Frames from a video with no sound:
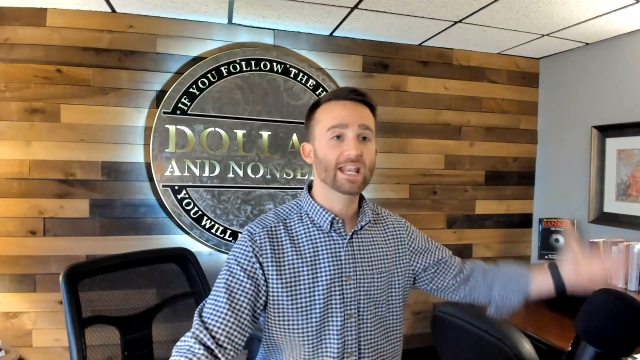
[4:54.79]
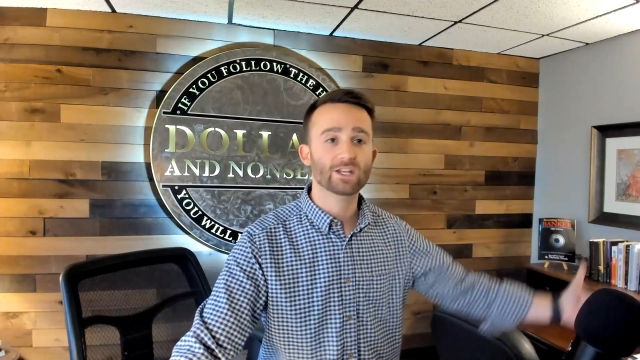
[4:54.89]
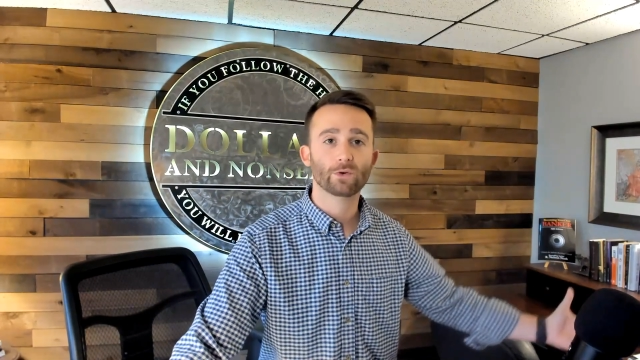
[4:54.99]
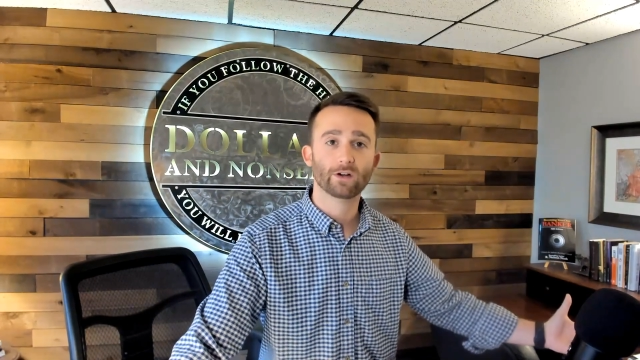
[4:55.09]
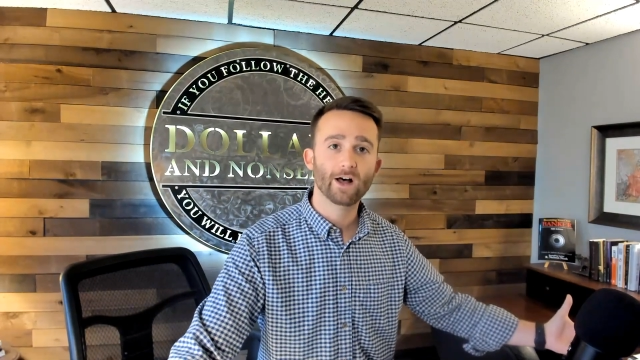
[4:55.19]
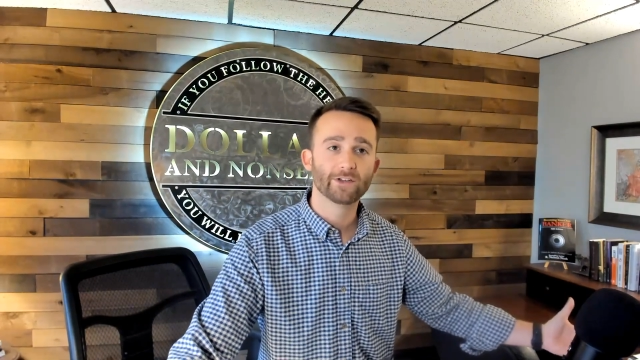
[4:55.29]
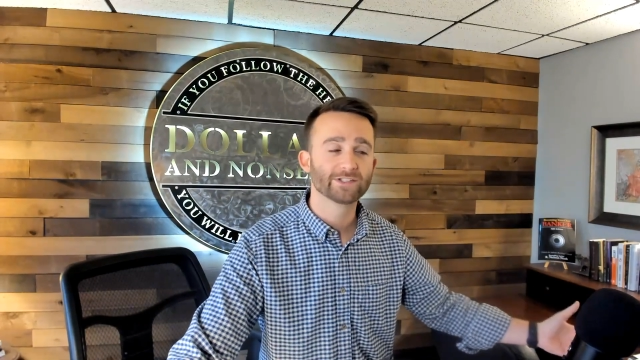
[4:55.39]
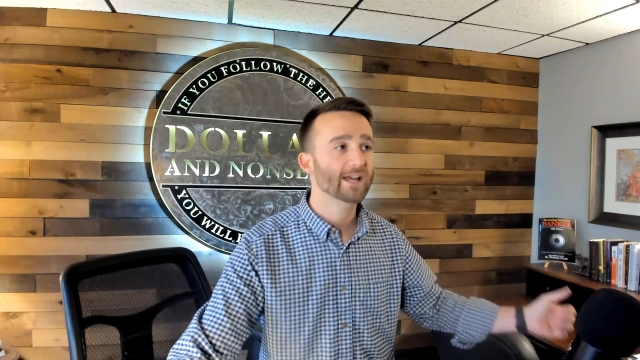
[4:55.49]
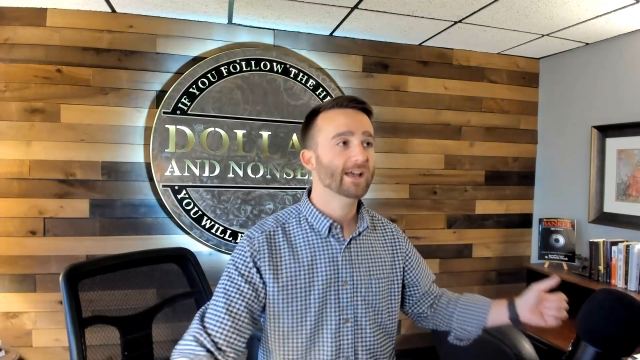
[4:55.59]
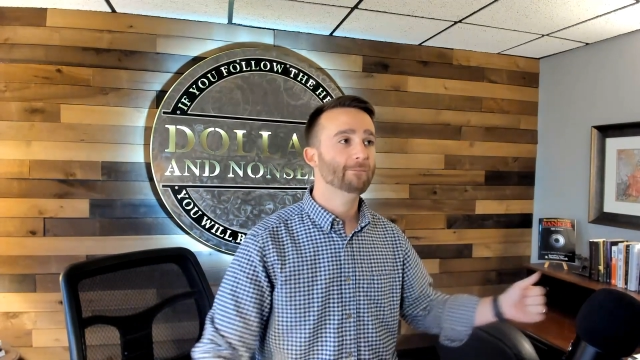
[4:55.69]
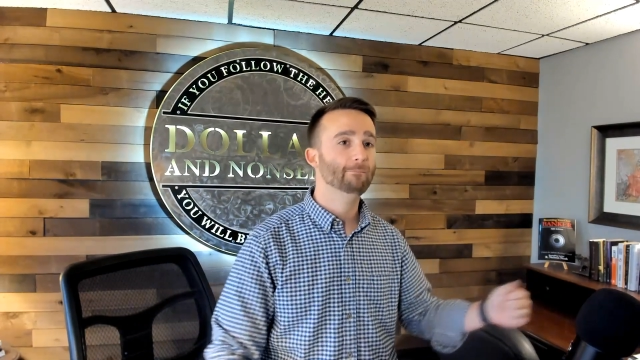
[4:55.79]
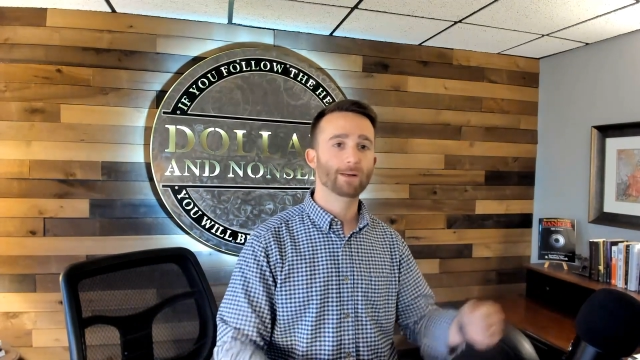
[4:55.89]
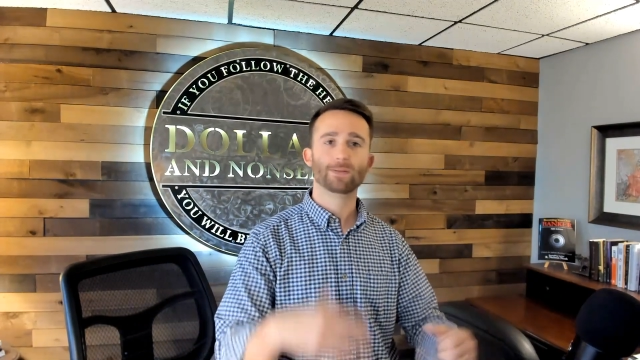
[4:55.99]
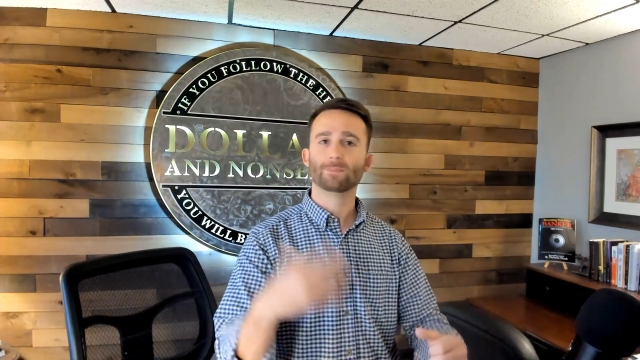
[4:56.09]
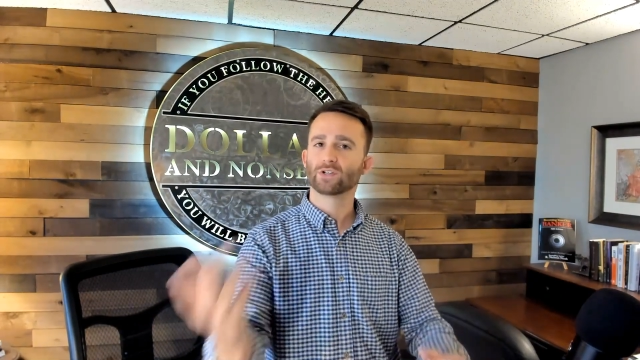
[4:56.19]
anywhere else.
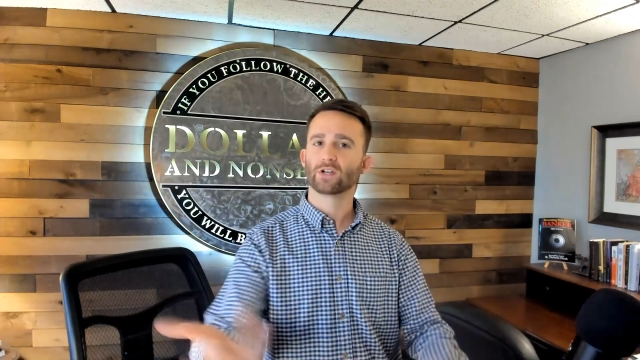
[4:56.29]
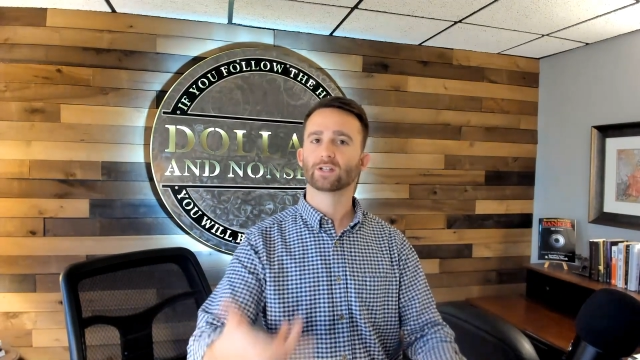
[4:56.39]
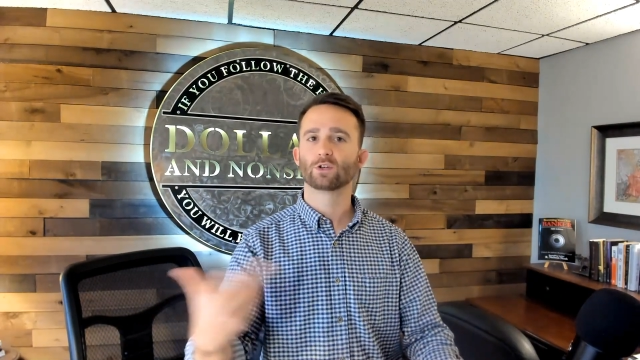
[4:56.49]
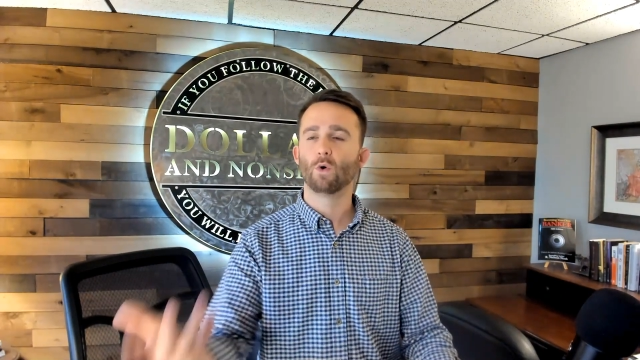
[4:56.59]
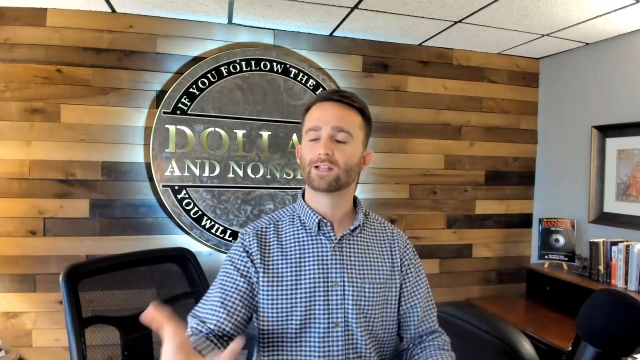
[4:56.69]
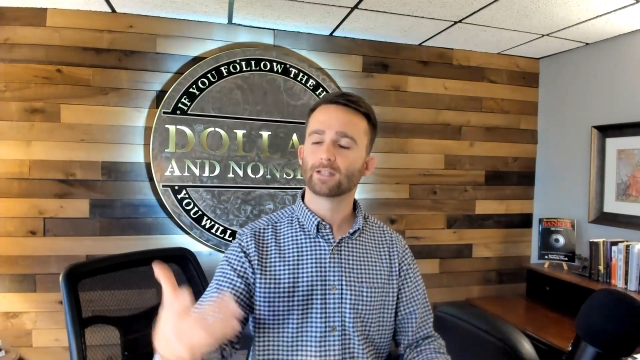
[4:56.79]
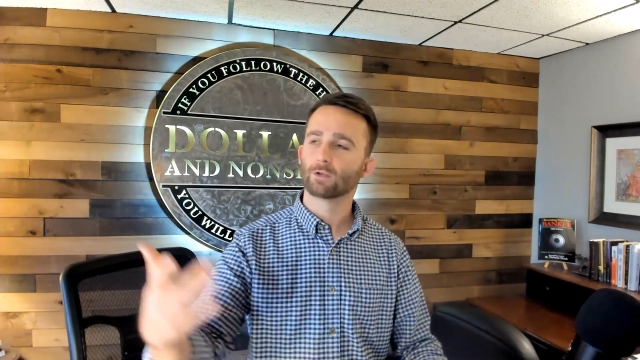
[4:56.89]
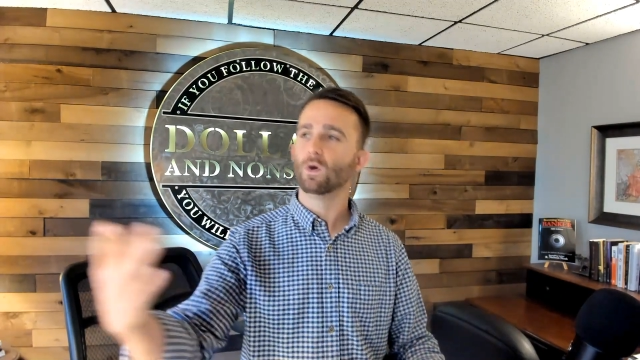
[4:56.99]
But people are starting to question,